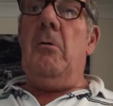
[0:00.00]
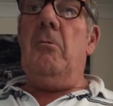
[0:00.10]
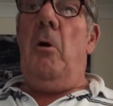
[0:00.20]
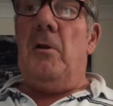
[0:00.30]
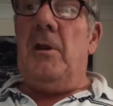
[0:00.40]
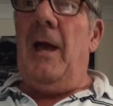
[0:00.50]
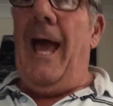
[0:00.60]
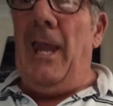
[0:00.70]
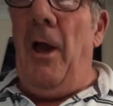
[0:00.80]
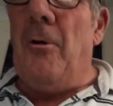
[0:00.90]
Right,
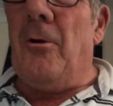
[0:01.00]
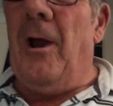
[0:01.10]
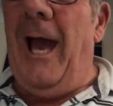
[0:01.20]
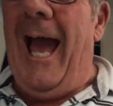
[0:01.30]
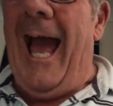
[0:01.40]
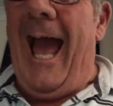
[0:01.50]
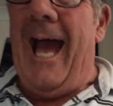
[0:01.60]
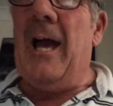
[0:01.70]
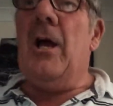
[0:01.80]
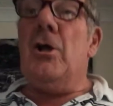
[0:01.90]
hello.
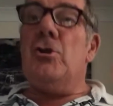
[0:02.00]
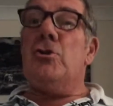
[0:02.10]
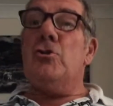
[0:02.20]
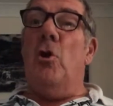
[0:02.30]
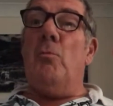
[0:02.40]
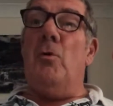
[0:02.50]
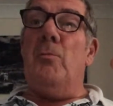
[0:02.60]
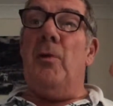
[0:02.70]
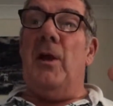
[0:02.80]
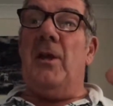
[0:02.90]
Haha,
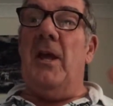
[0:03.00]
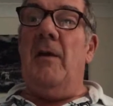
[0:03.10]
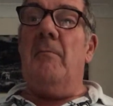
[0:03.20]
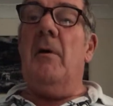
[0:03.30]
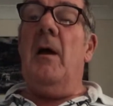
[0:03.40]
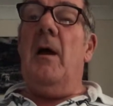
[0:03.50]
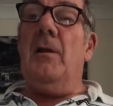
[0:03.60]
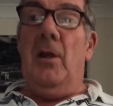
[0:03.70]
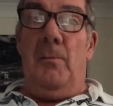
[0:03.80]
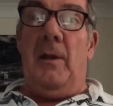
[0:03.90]
Stockman Pete here. A
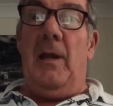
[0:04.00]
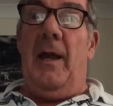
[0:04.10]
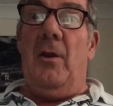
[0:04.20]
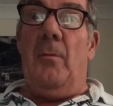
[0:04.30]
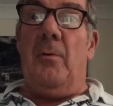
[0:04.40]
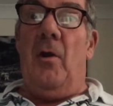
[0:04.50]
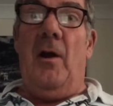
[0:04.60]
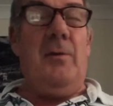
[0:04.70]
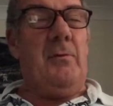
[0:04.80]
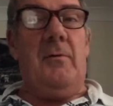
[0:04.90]
little bit late on
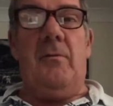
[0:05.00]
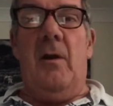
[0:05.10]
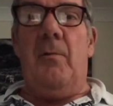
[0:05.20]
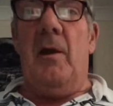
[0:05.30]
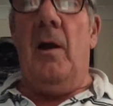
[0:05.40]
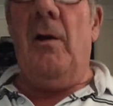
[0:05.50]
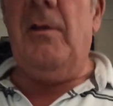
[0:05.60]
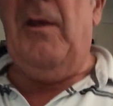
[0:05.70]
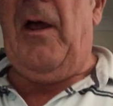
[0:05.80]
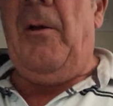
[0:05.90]
parade, but there we are,
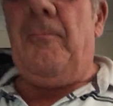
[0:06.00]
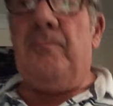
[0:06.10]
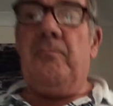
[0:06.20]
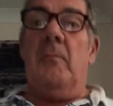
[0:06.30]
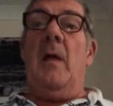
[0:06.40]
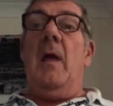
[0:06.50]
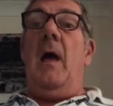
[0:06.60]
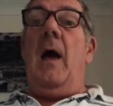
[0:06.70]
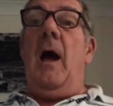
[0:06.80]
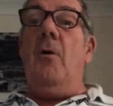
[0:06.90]
you know.
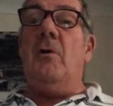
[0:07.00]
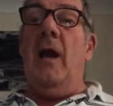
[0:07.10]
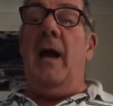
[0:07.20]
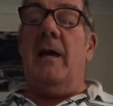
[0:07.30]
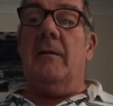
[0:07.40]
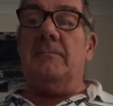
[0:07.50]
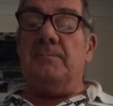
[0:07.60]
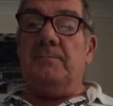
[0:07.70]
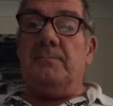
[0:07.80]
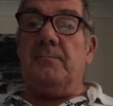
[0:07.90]
Okay.
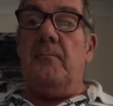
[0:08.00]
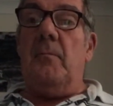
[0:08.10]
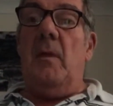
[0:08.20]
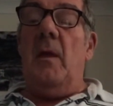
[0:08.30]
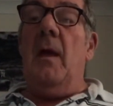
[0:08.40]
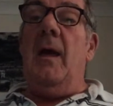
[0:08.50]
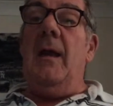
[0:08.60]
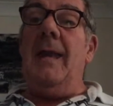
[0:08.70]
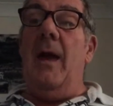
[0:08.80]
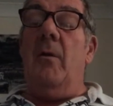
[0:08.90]

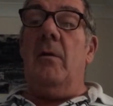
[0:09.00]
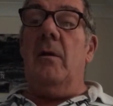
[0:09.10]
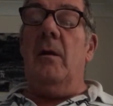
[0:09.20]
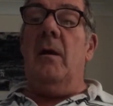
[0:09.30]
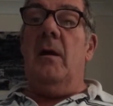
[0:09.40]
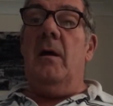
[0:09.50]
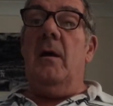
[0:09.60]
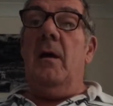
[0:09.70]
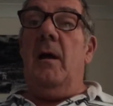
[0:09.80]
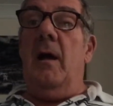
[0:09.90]
Now,
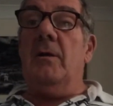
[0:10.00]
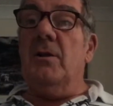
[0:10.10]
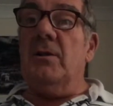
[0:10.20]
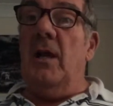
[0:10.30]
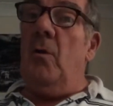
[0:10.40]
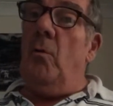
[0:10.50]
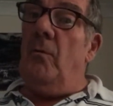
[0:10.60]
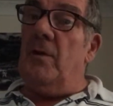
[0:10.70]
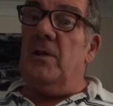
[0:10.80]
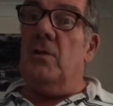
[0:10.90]
as I say, all of
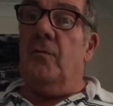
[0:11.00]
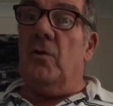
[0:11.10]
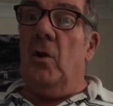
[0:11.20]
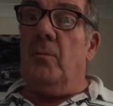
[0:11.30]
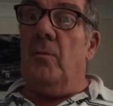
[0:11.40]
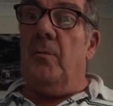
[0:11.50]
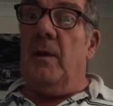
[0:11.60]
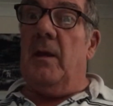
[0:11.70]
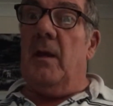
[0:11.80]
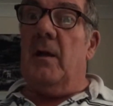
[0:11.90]
this is off the top of
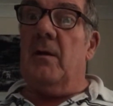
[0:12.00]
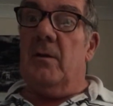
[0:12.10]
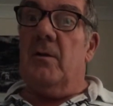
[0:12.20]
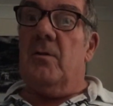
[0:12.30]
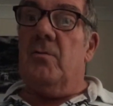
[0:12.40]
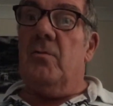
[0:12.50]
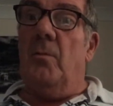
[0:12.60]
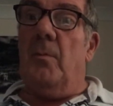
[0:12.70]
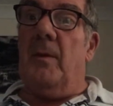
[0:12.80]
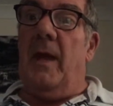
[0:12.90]

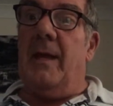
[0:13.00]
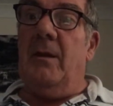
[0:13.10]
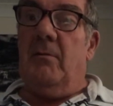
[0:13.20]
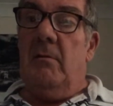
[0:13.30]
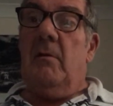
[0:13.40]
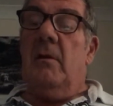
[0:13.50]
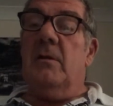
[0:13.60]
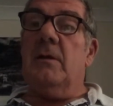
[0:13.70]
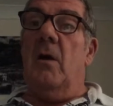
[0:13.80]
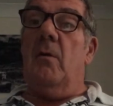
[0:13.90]
my head.
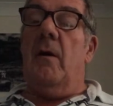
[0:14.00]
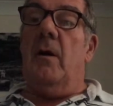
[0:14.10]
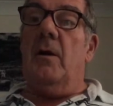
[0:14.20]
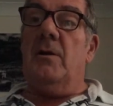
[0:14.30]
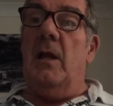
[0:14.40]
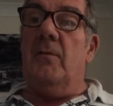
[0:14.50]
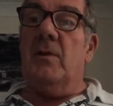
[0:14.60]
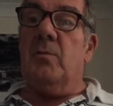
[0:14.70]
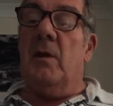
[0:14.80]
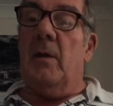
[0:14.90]
So I'm going to tell you
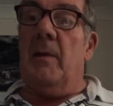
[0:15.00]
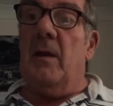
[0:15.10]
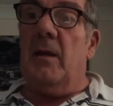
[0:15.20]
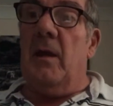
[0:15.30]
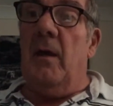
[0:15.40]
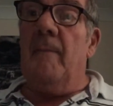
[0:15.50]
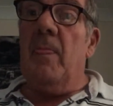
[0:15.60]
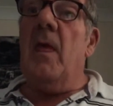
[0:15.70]
this week about the